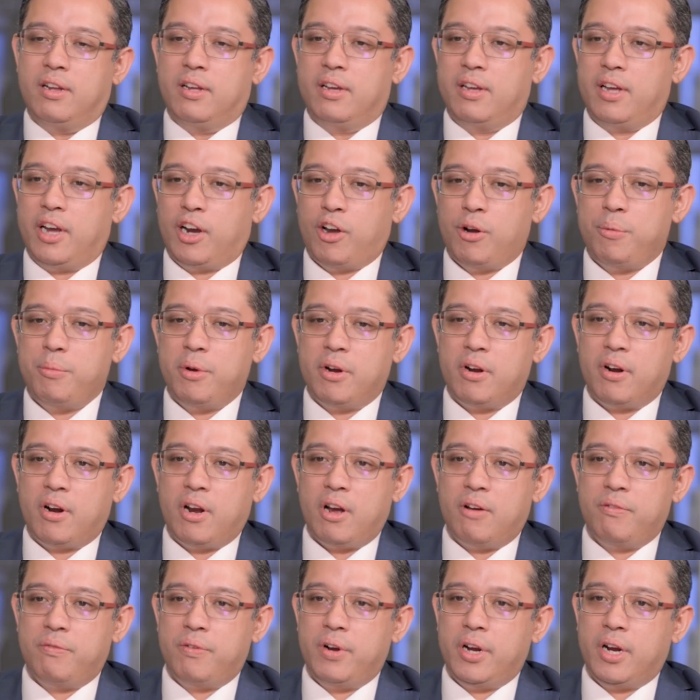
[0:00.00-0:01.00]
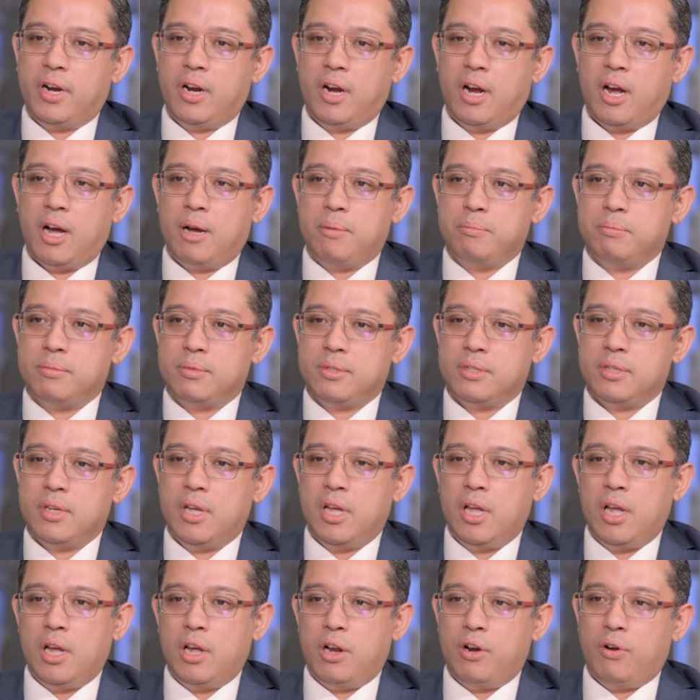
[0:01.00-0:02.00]
economic recovery comes
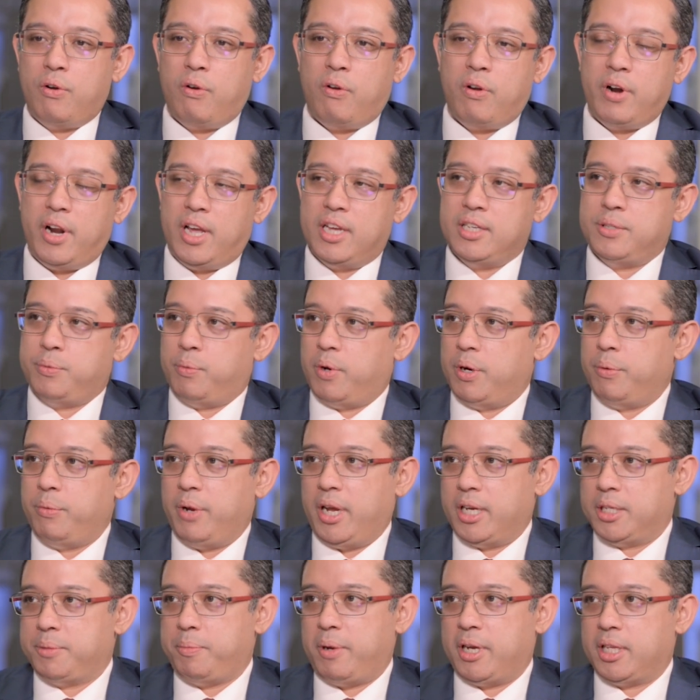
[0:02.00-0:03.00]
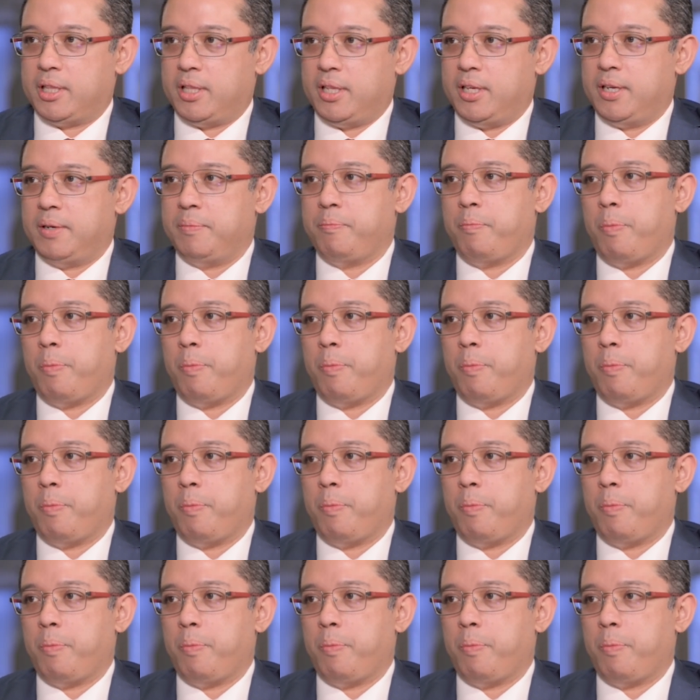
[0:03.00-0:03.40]
not as what we expected.